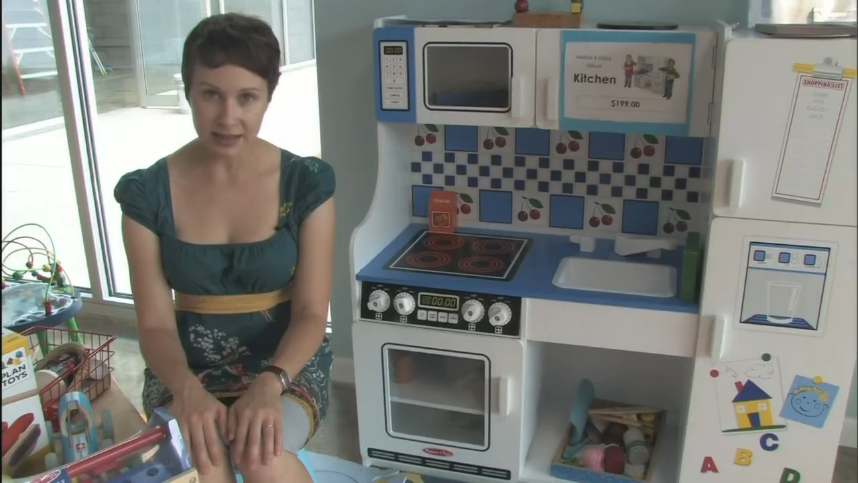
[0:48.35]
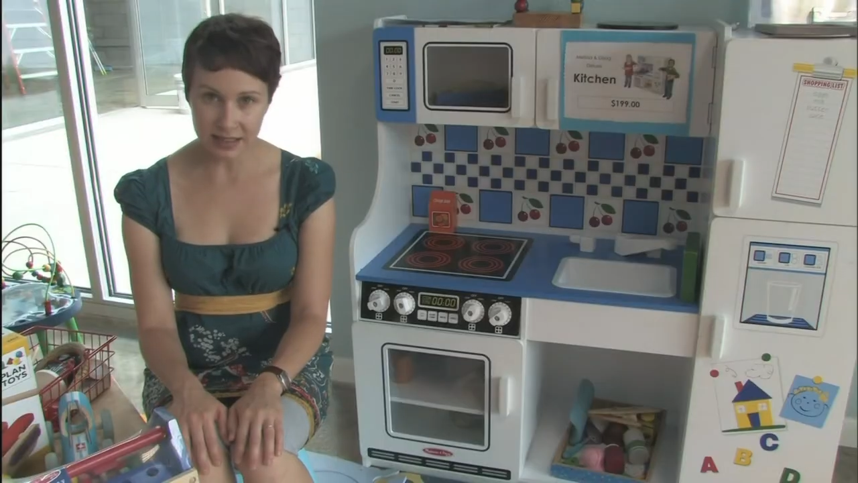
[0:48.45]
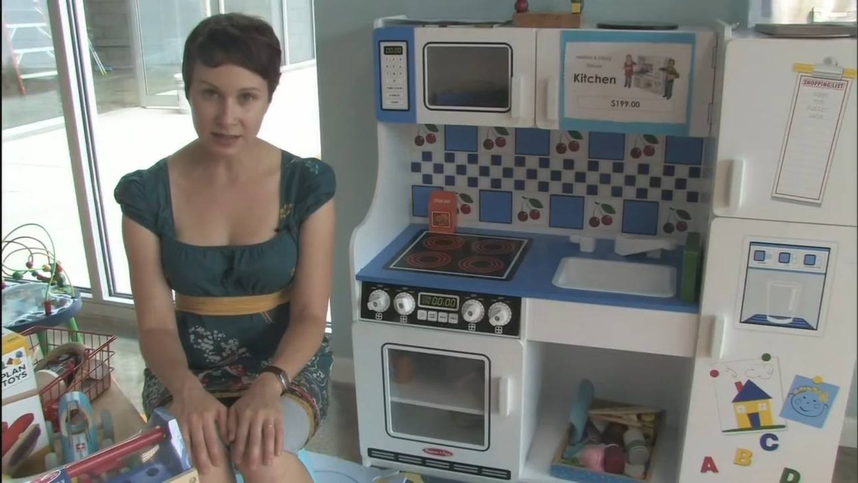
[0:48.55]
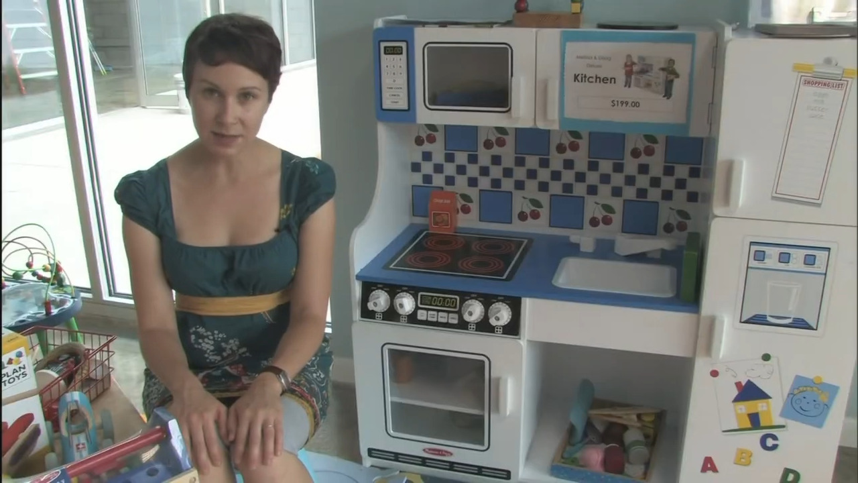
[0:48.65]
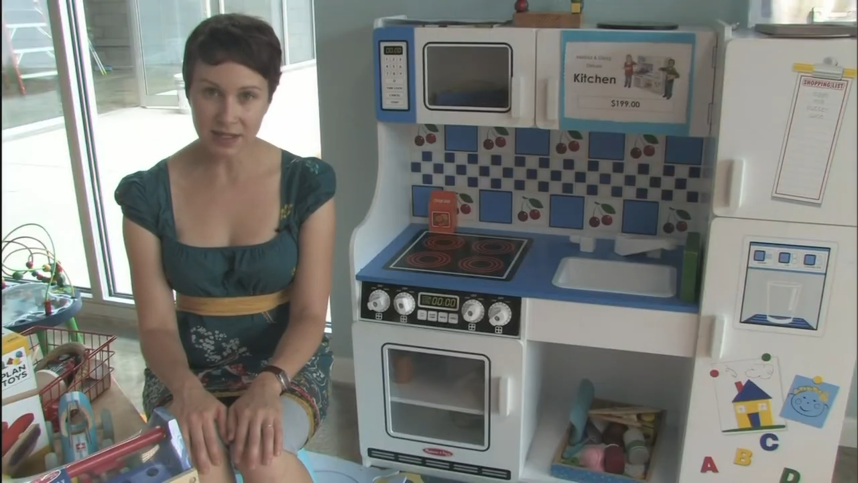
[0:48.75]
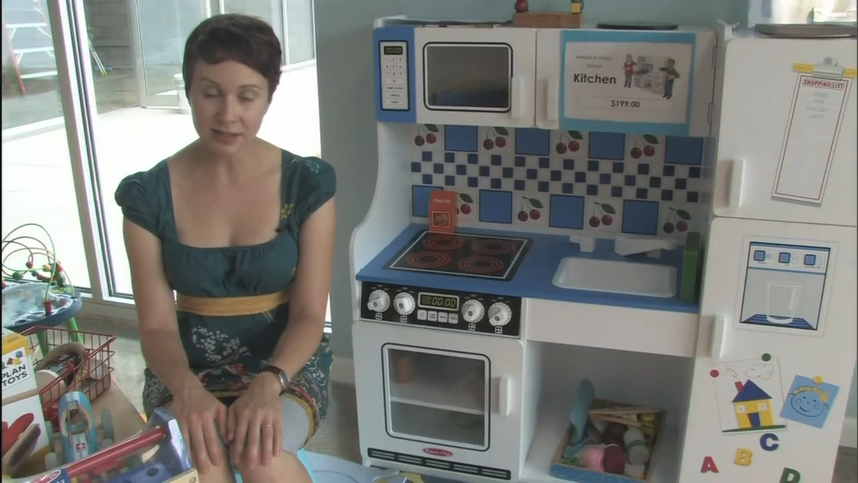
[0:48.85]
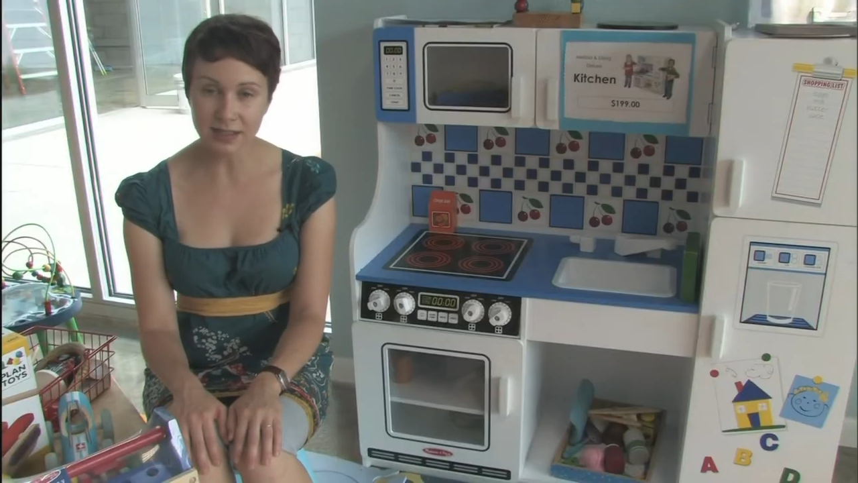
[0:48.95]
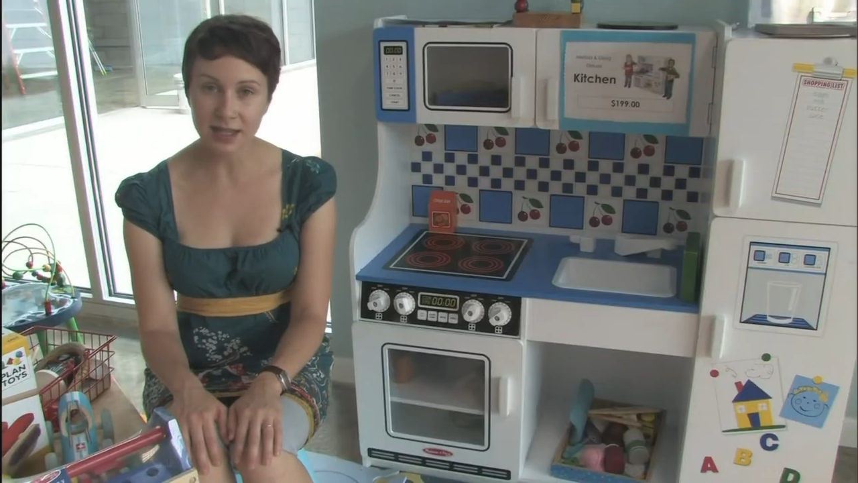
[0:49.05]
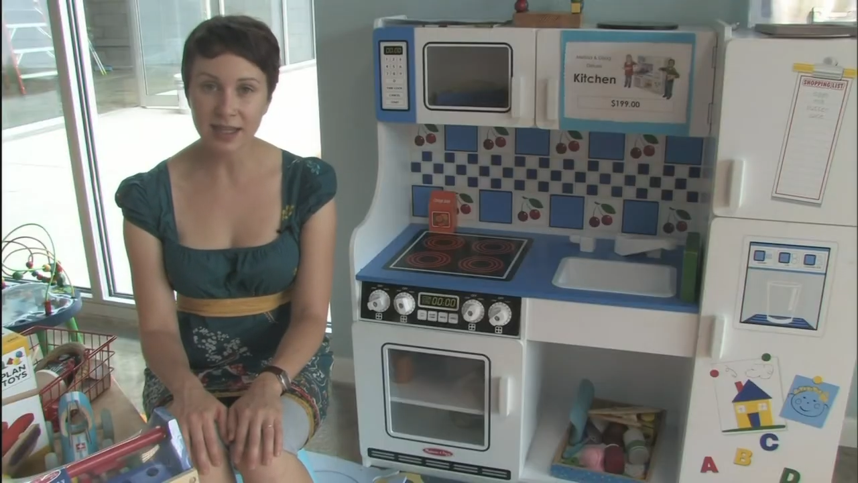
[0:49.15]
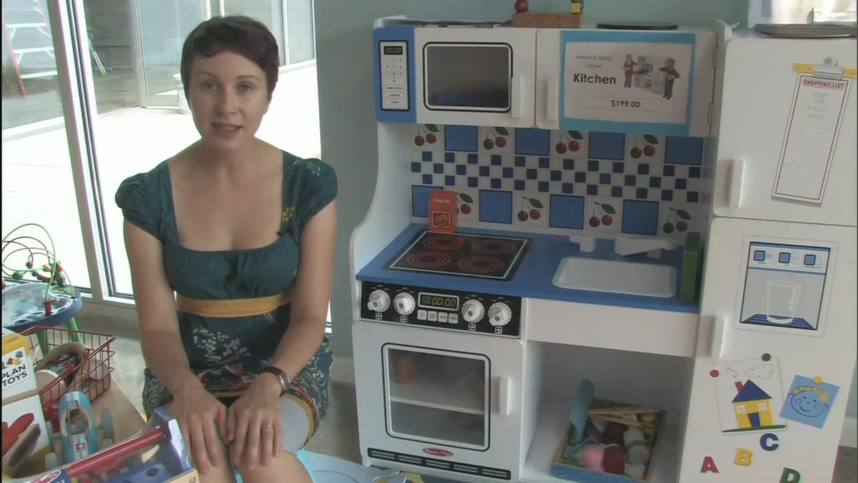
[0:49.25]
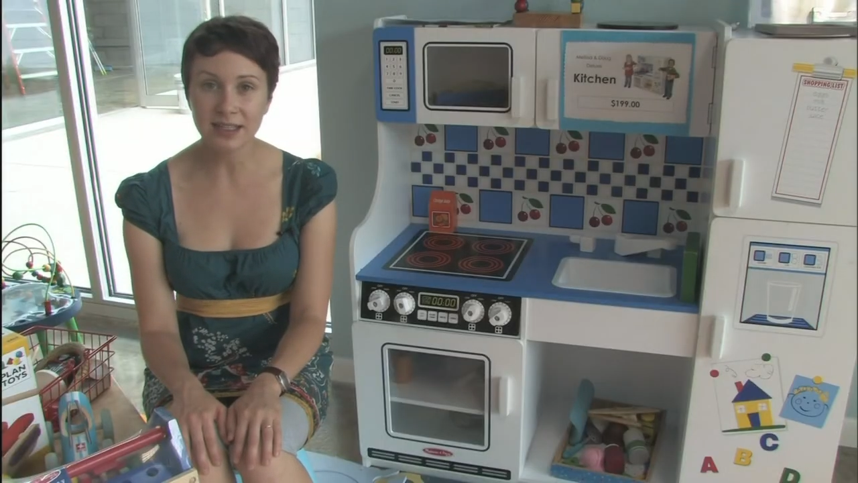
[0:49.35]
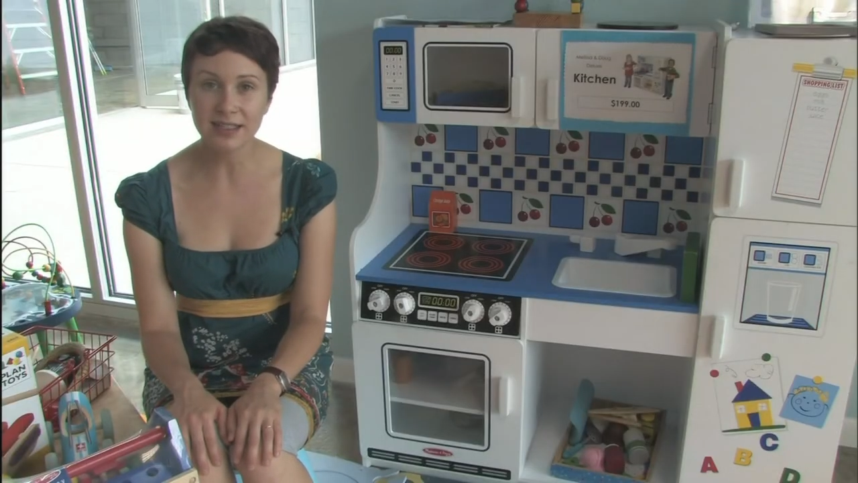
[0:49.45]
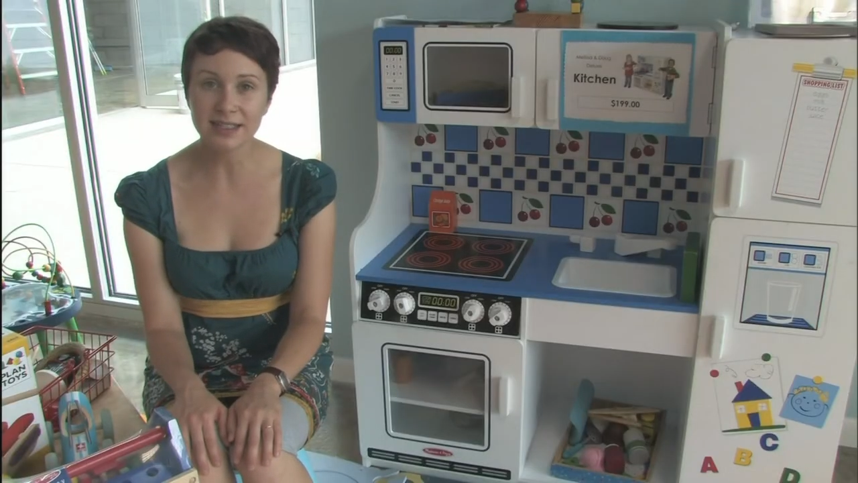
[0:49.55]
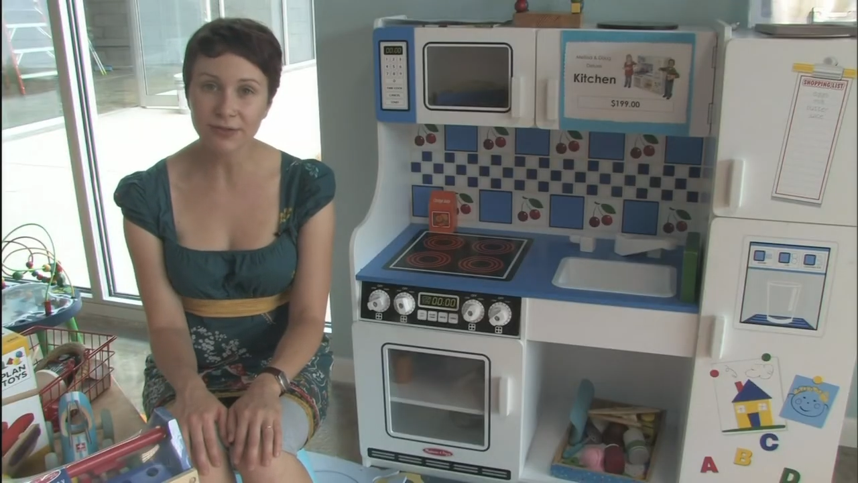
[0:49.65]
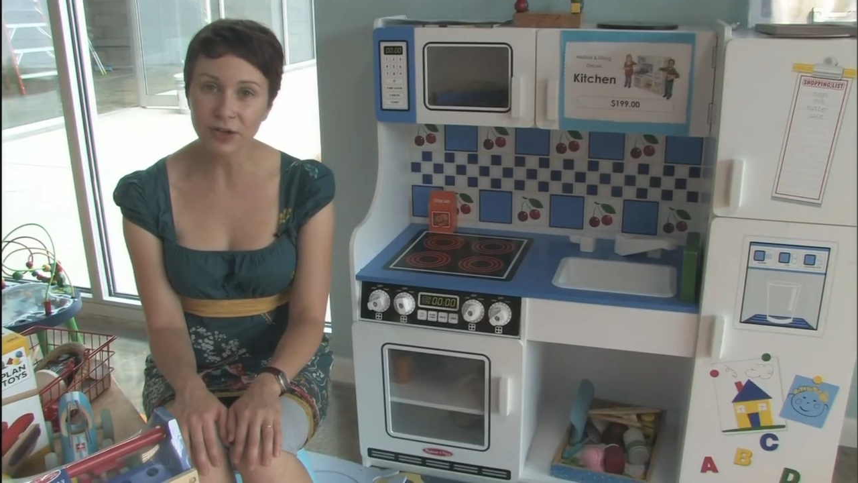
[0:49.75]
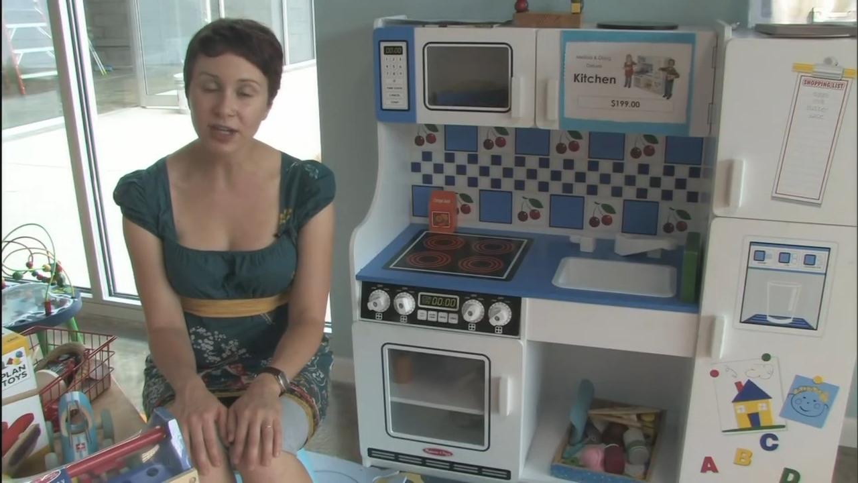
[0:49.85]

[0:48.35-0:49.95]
This means that they need a different